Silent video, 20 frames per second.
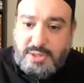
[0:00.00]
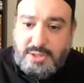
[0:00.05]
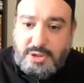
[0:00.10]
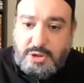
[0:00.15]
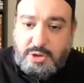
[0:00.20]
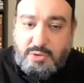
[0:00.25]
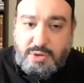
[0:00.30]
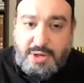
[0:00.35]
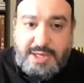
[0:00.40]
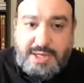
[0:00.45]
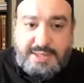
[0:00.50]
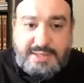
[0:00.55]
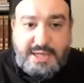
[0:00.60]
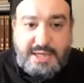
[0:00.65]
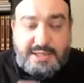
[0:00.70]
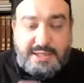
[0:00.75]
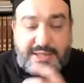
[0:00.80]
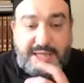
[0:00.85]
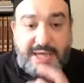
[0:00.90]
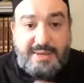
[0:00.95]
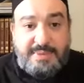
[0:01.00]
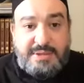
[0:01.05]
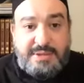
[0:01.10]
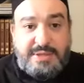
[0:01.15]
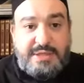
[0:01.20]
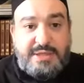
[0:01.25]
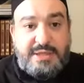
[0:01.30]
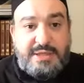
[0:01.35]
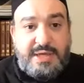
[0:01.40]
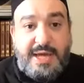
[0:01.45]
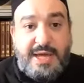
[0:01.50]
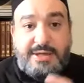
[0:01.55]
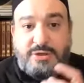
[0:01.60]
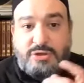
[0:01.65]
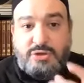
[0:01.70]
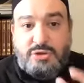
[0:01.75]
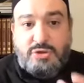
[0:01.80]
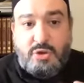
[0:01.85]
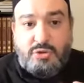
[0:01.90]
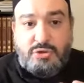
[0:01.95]
great calamity and
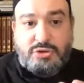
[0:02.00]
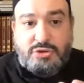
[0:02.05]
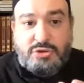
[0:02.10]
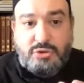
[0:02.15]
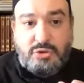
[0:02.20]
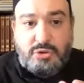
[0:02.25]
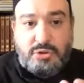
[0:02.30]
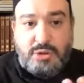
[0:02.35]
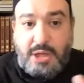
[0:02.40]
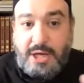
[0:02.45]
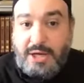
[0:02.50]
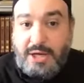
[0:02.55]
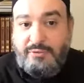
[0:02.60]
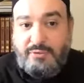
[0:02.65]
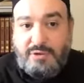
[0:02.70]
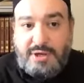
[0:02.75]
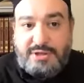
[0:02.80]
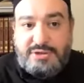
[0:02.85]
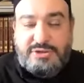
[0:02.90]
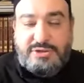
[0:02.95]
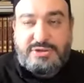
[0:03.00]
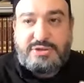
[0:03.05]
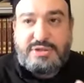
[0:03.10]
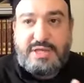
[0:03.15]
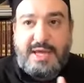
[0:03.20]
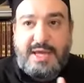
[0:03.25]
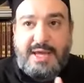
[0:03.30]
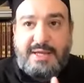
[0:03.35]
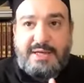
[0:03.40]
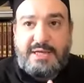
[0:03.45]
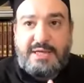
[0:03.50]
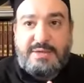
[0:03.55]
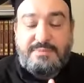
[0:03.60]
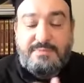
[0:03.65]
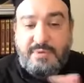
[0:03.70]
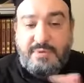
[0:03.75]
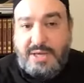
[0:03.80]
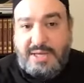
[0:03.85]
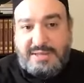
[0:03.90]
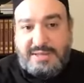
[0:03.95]
social unrest, and it
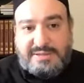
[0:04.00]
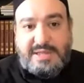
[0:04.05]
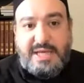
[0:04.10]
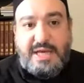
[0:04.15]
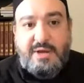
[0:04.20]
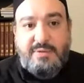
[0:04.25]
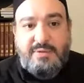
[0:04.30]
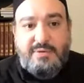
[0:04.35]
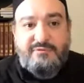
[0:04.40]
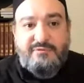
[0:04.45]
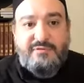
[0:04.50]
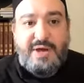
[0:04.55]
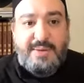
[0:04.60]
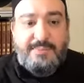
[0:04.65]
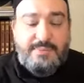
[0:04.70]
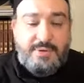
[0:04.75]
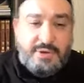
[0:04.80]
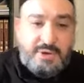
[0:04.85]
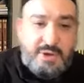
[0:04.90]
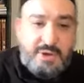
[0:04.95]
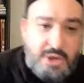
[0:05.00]
breaks down the fabric